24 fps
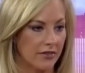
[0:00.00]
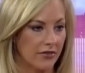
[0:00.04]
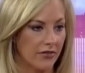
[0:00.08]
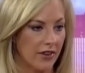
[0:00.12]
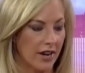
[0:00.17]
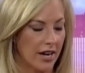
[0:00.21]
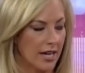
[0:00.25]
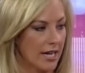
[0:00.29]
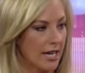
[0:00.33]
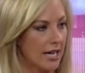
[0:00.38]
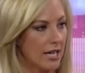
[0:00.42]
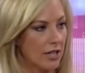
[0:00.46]

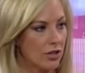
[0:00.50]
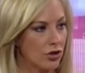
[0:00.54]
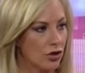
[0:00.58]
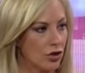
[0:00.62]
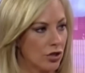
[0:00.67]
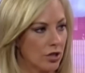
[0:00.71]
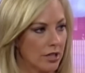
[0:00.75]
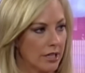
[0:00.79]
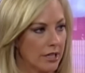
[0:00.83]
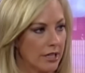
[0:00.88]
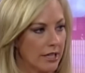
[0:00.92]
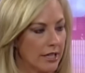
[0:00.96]

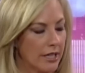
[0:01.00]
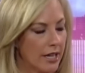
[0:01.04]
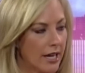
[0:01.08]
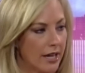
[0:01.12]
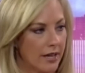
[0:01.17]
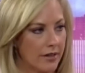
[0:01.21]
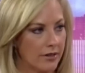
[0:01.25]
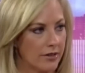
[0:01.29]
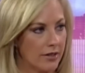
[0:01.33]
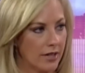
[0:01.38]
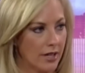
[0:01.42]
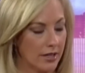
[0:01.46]
financially
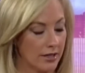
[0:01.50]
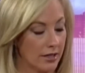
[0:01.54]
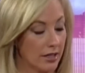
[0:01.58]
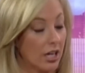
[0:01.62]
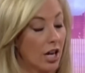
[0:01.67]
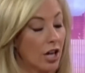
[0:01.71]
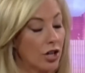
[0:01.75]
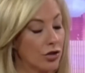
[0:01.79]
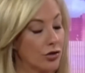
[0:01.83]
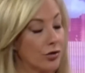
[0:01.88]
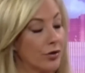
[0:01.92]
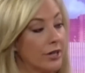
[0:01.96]
as a
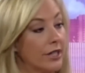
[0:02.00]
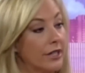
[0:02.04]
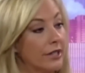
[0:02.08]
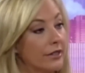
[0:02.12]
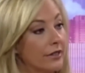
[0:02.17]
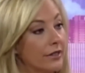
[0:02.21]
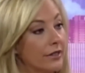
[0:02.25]
country.